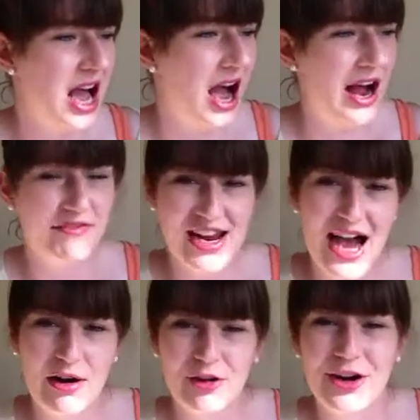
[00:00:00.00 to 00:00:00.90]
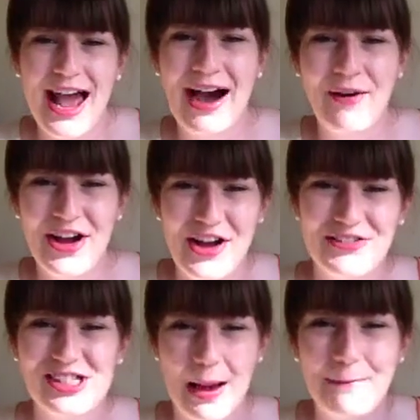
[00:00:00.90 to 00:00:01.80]
I've now run out
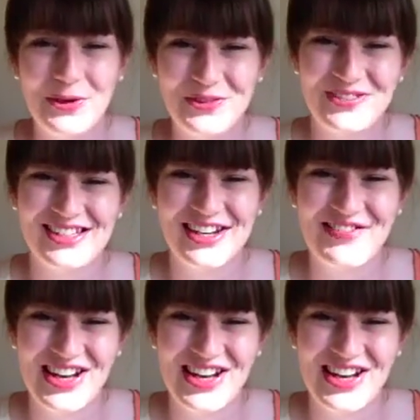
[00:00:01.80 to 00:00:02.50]
of samples of